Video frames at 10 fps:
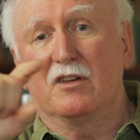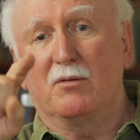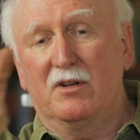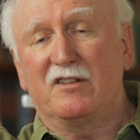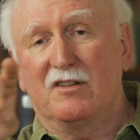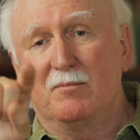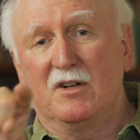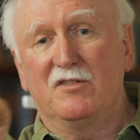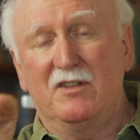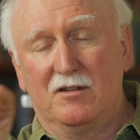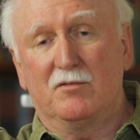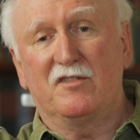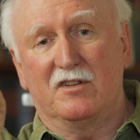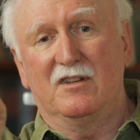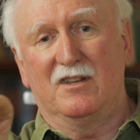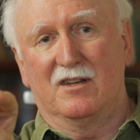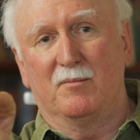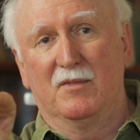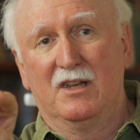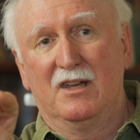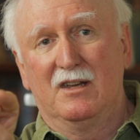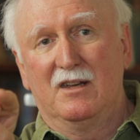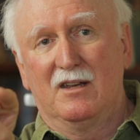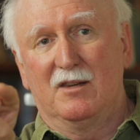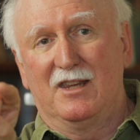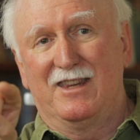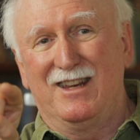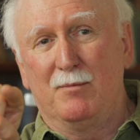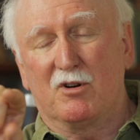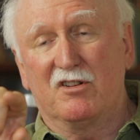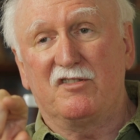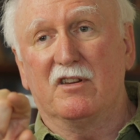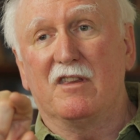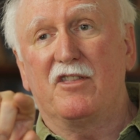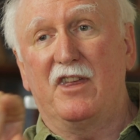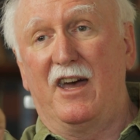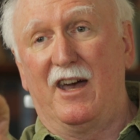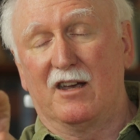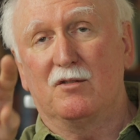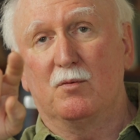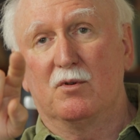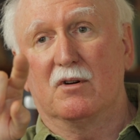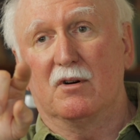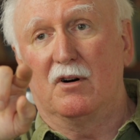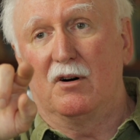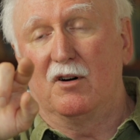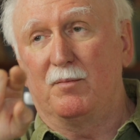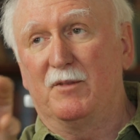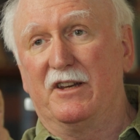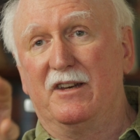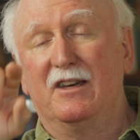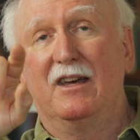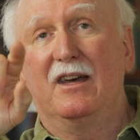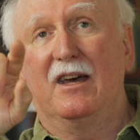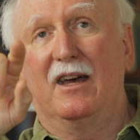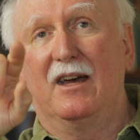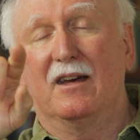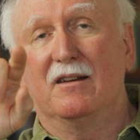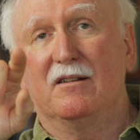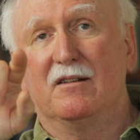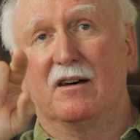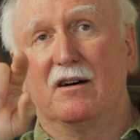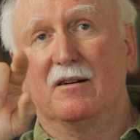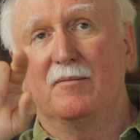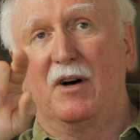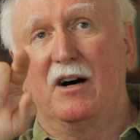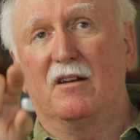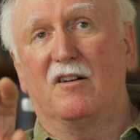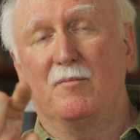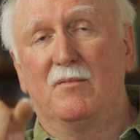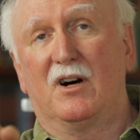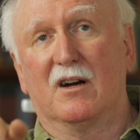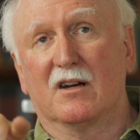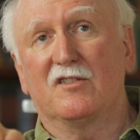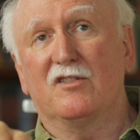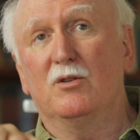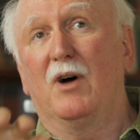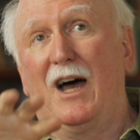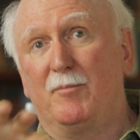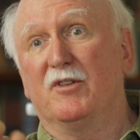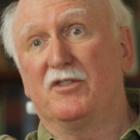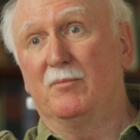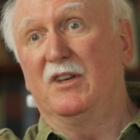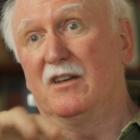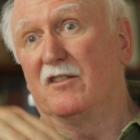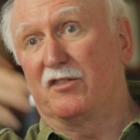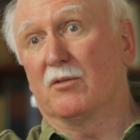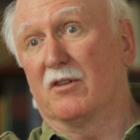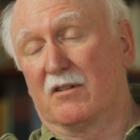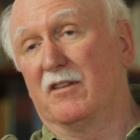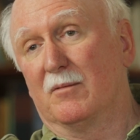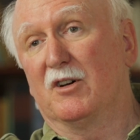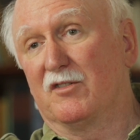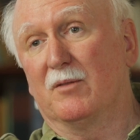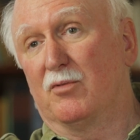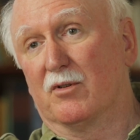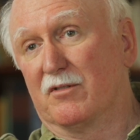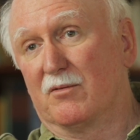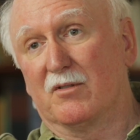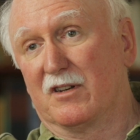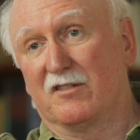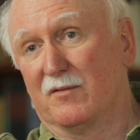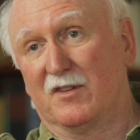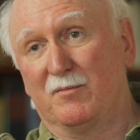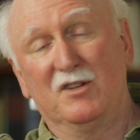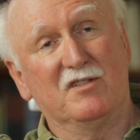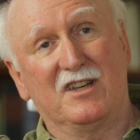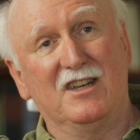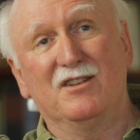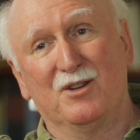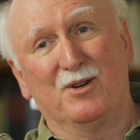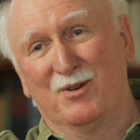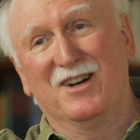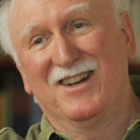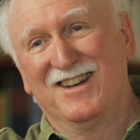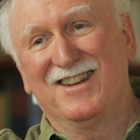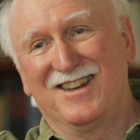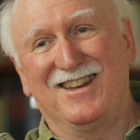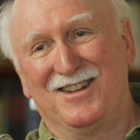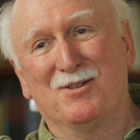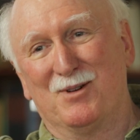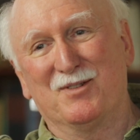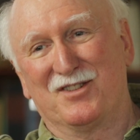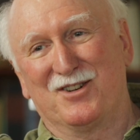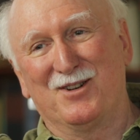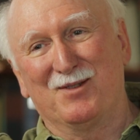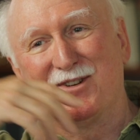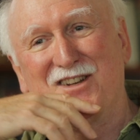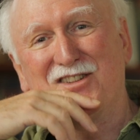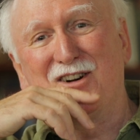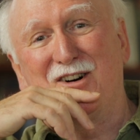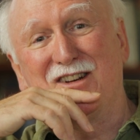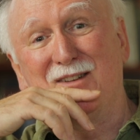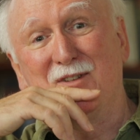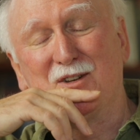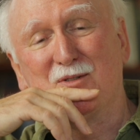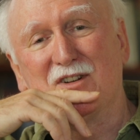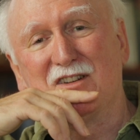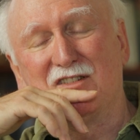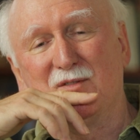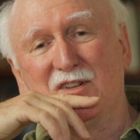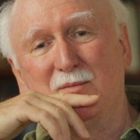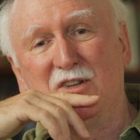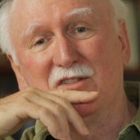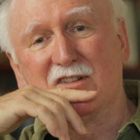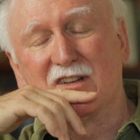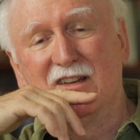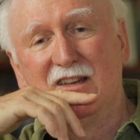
The critics that most interested him, that he personally thanked, were Hoffmann and uh, Adolf Marx, who happened to be historically the most important critics of his music. He knew, he knew what was good when he saw it, even in critics of his music.